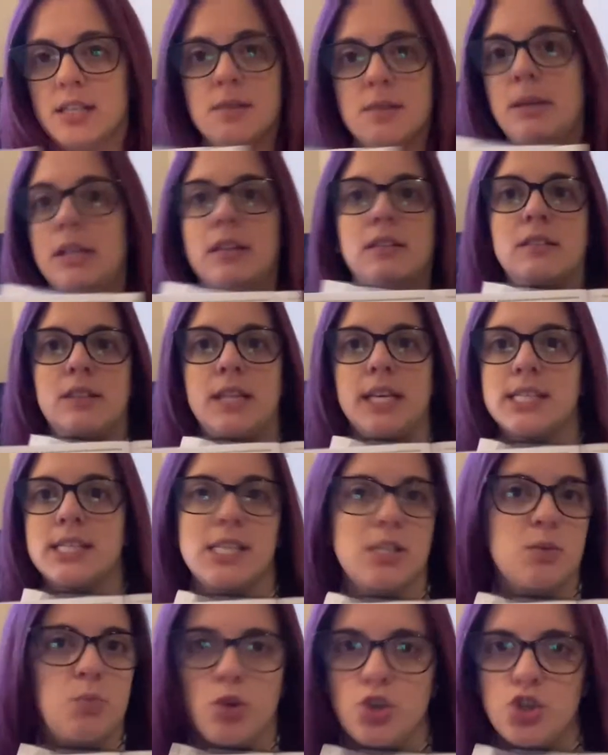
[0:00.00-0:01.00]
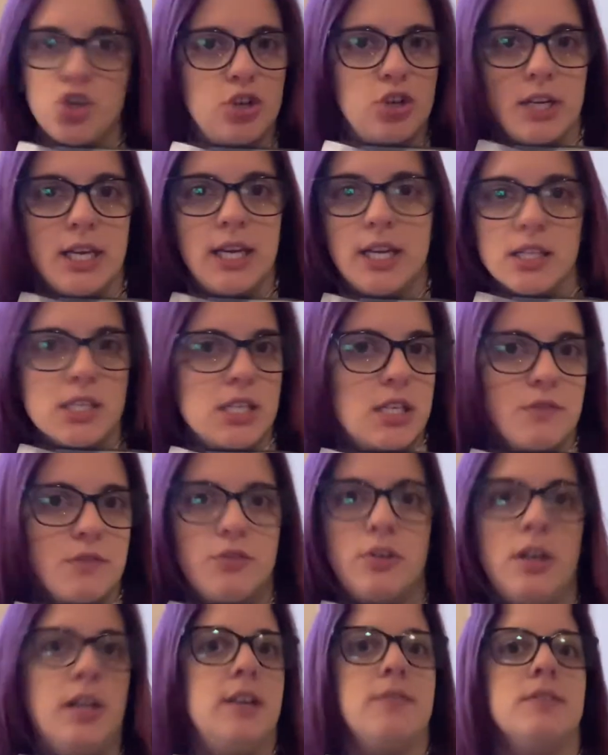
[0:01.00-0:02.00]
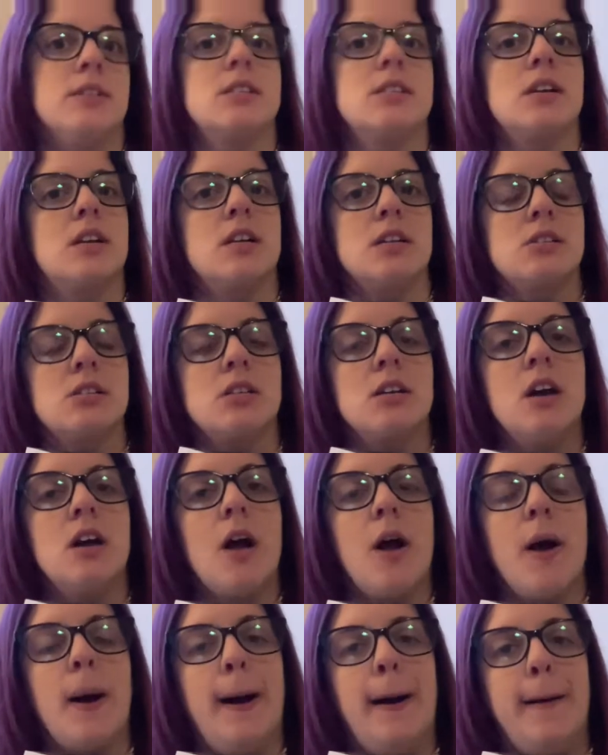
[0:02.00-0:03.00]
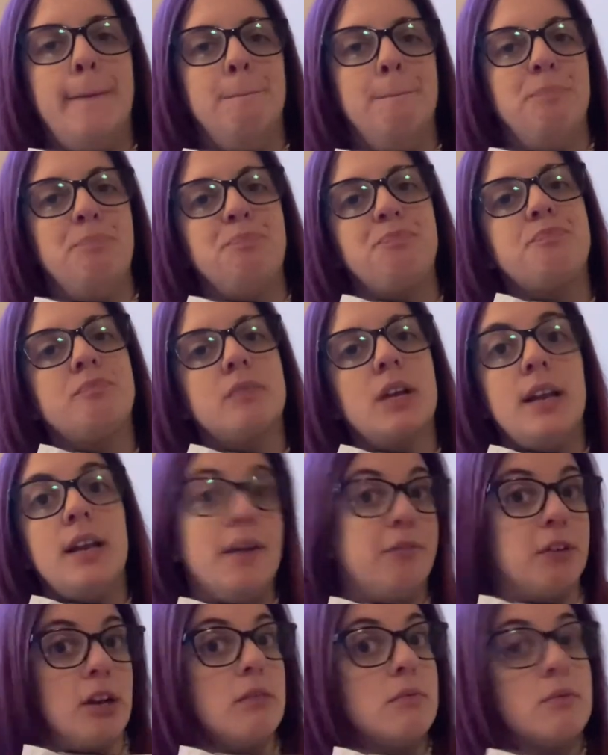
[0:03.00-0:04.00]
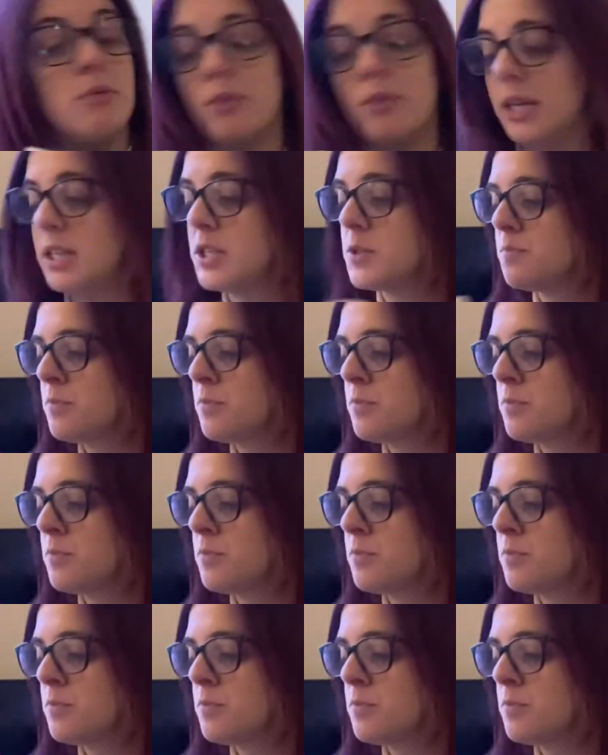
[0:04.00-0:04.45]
I mean, this is what you need for a Living Cert level, right?